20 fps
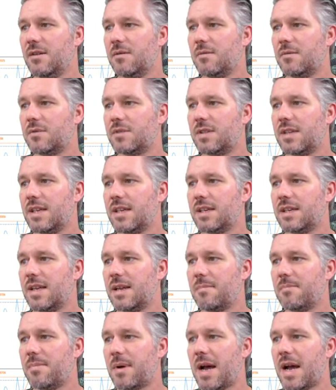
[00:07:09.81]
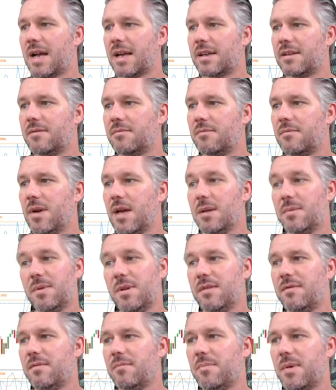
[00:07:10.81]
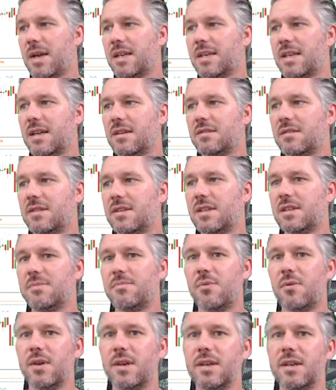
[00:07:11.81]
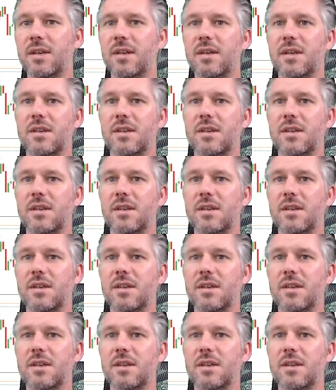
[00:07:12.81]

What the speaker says: We'll see a dip back, maybe even back down to this point.